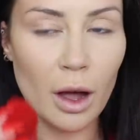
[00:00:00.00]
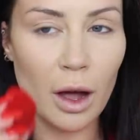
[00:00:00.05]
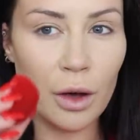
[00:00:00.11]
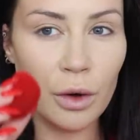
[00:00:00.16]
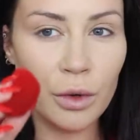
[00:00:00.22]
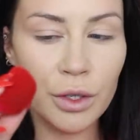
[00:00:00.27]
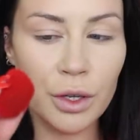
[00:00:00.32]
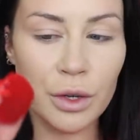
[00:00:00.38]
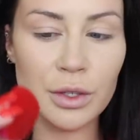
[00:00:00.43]
I
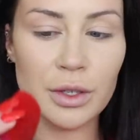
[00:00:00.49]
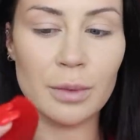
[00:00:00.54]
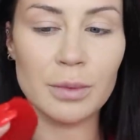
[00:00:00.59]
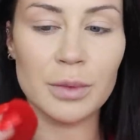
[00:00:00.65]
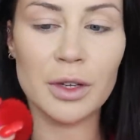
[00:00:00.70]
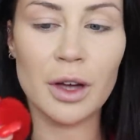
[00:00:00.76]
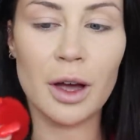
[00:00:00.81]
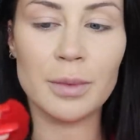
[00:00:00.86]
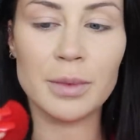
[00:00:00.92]
also
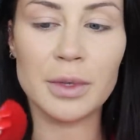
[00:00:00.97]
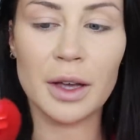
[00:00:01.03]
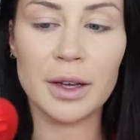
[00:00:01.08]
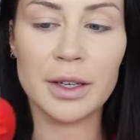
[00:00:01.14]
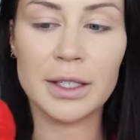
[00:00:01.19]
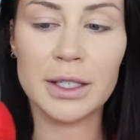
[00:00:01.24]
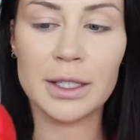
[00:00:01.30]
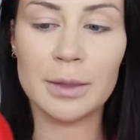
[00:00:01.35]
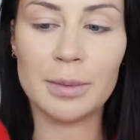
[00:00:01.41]
sometimes
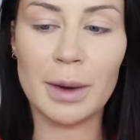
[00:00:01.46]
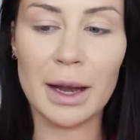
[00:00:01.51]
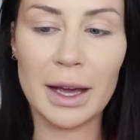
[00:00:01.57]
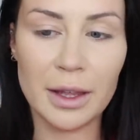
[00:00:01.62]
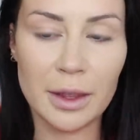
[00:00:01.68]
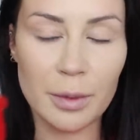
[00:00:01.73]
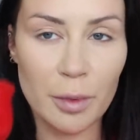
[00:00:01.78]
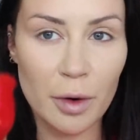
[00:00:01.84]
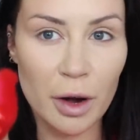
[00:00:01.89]
like
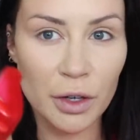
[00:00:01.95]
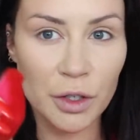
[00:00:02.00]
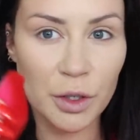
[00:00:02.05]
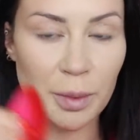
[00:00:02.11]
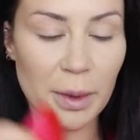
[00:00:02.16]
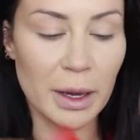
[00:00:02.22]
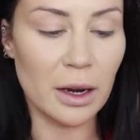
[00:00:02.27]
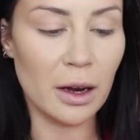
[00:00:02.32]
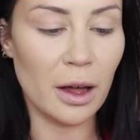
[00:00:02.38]
splay the
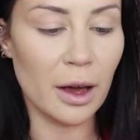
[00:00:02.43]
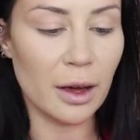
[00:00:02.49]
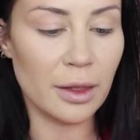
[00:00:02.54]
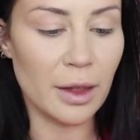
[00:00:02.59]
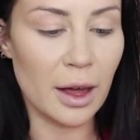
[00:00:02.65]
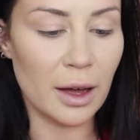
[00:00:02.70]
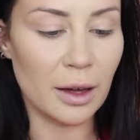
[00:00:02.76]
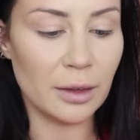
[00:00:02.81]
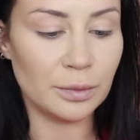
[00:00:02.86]
brush a bit
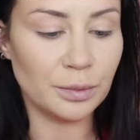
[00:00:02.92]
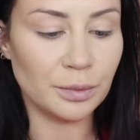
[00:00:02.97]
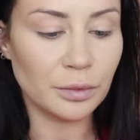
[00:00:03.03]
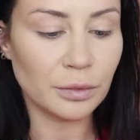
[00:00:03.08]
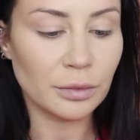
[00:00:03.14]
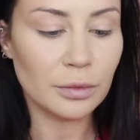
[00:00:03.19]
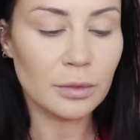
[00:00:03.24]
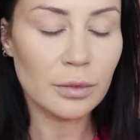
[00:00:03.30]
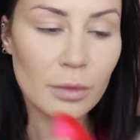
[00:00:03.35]
like that
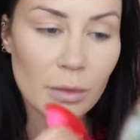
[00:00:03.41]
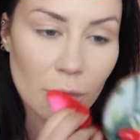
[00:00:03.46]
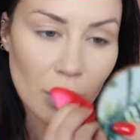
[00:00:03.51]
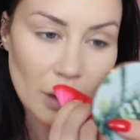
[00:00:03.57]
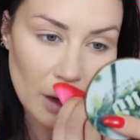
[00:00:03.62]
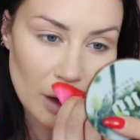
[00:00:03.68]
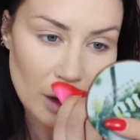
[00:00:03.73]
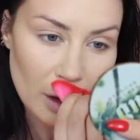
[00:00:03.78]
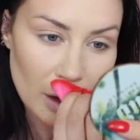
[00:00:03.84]

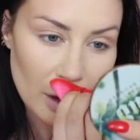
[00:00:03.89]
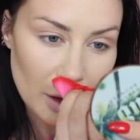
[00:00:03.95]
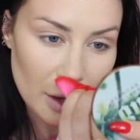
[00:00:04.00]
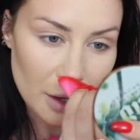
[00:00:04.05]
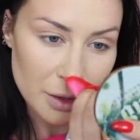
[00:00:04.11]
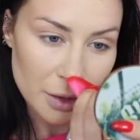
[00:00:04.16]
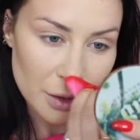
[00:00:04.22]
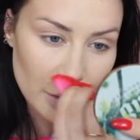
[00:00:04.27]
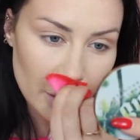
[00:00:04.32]

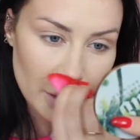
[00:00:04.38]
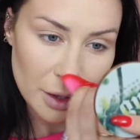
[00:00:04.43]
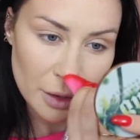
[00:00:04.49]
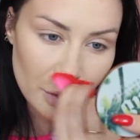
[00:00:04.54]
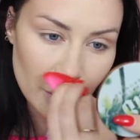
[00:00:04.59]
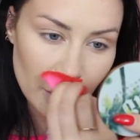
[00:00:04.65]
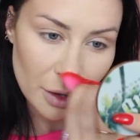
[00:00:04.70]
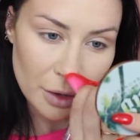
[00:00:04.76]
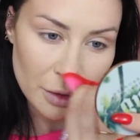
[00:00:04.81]
and do a
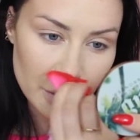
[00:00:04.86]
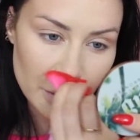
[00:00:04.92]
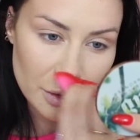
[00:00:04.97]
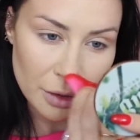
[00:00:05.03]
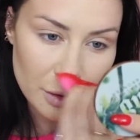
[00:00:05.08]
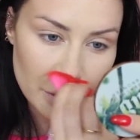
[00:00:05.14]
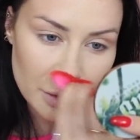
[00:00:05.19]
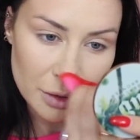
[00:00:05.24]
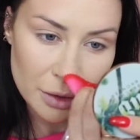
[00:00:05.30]
little nose
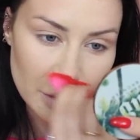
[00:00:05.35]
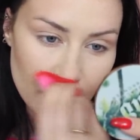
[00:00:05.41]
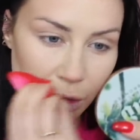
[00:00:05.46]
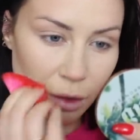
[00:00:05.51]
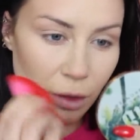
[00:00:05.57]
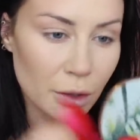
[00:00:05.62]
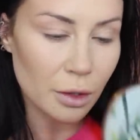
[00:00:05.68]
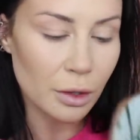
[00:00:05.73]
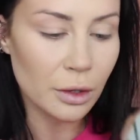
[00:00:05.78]

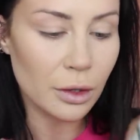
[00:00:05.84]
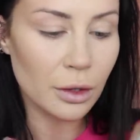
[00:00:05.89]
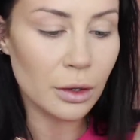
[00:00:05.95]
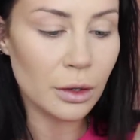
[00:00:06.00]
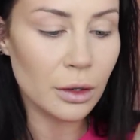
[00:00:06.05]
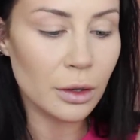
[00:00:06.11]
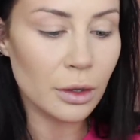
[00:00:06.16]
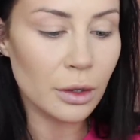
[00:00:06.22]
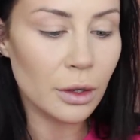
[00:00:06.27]
contour.
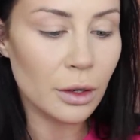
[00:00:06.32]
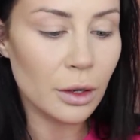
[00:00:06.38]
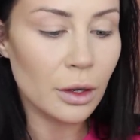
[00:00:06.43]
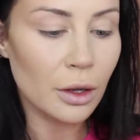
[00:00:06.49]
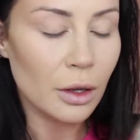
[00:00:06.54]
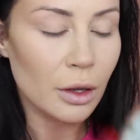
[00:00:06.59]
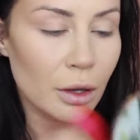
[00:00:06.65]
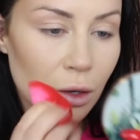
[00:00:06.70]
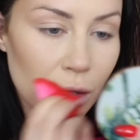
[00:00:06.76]

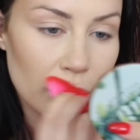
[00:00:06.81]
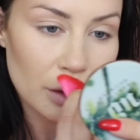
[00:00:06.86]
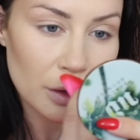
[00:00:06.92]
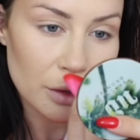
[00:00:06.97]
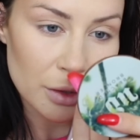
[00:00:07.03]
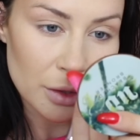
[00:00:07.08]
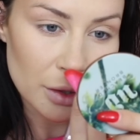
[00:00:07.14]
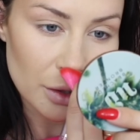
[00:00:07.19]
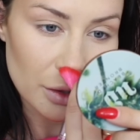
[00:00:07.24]

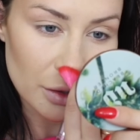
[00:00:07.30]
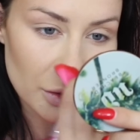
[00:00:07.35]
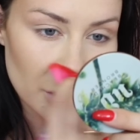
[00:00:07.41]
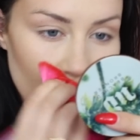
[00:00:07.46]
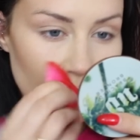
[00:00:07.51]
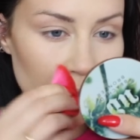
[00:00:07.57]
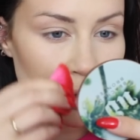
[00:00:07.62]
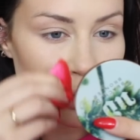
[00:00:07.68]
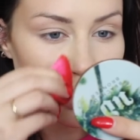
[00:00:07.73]
Not too
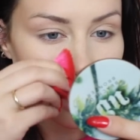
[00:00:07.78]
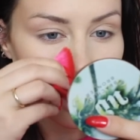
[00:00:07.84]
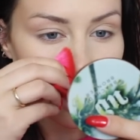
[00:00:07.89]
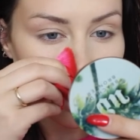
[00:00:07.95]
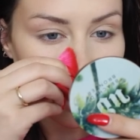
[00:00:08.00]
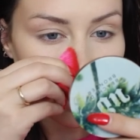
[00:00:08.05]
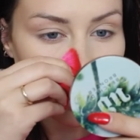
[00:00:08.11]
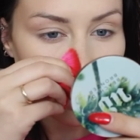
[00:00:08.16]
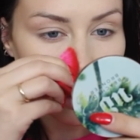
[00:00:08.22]

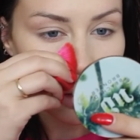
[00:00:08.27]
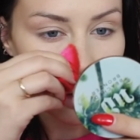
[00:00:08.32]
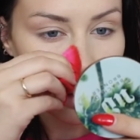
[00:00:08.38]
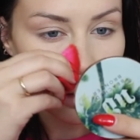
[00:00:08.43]
drastic,